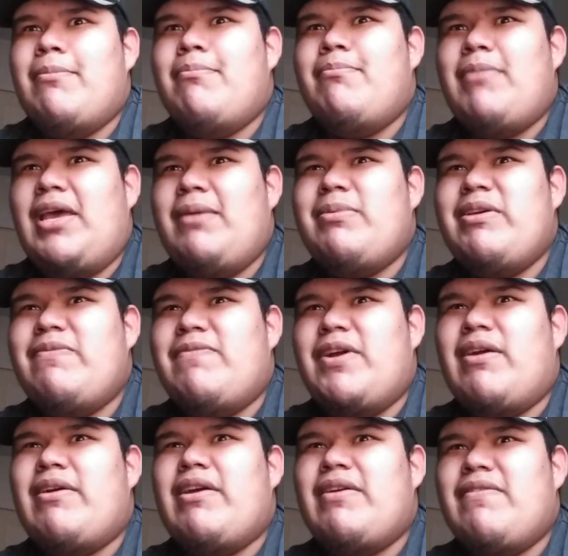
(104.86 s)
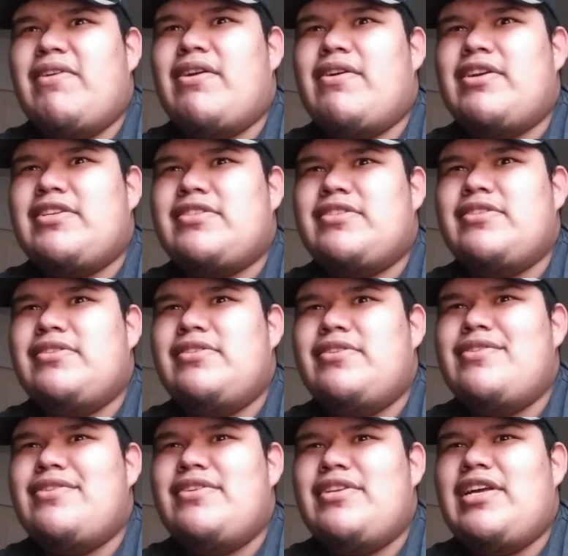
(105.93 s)
maybe very very
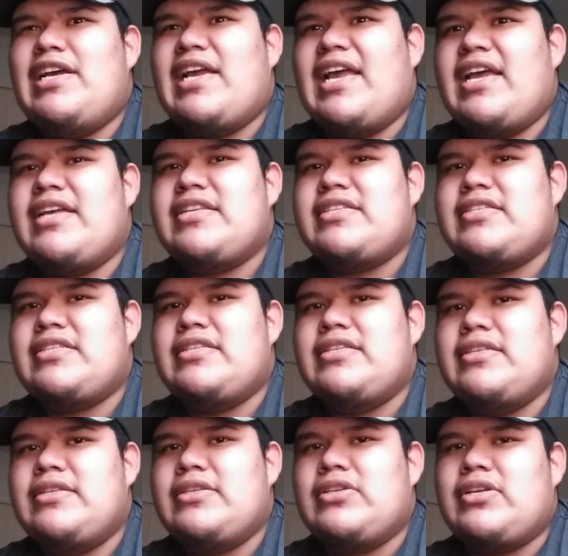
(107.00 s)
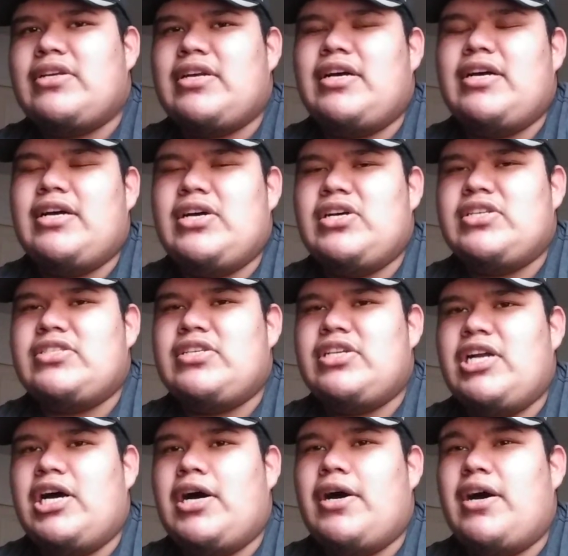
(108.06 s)
soon, I guess. Cause you
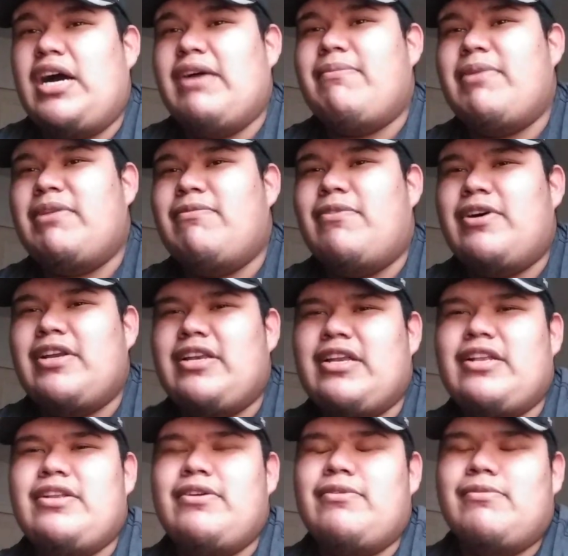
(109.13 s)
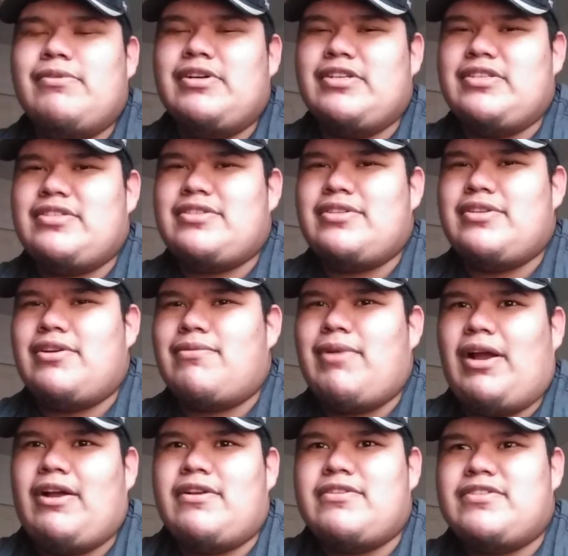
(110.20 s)
know I've been wanting to do one
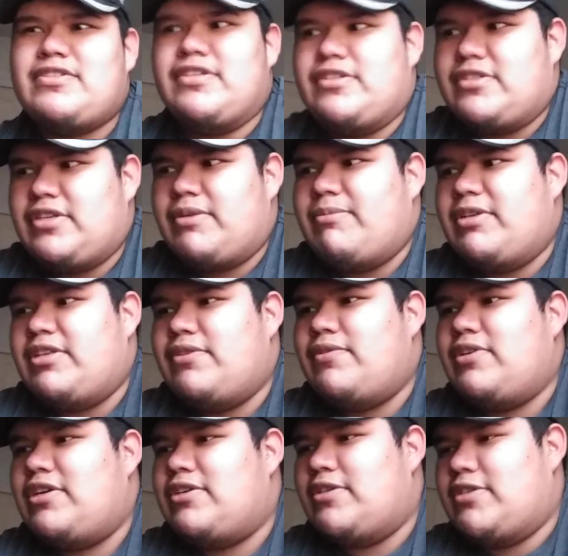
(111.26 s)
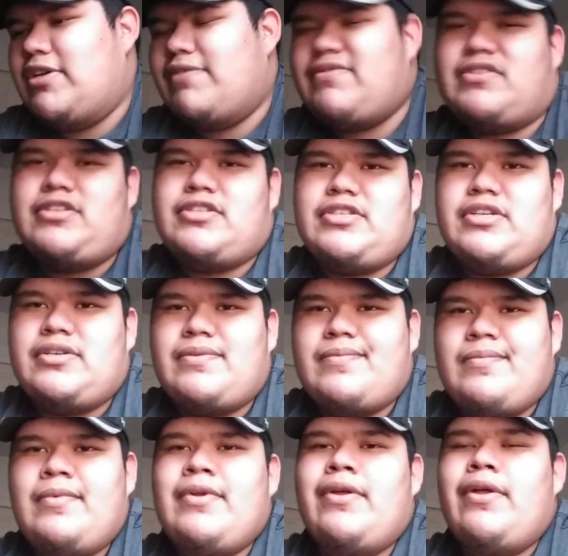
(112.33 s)
around since I've been doing other stuff on the channel.
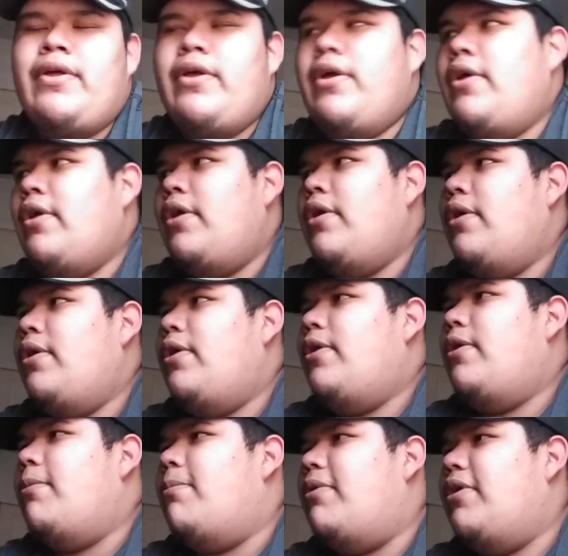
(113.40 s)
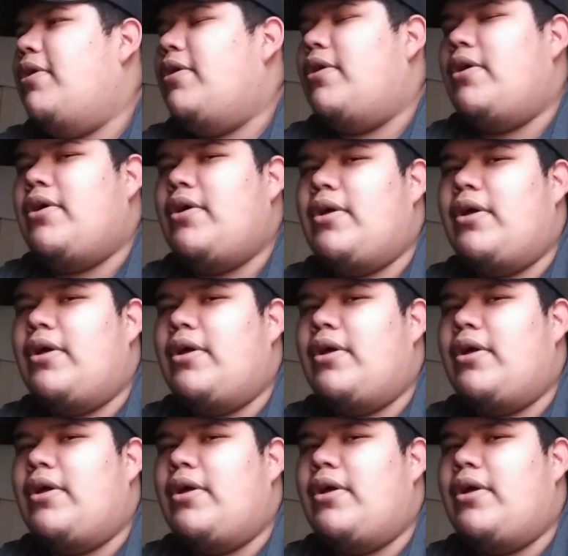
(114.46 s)
But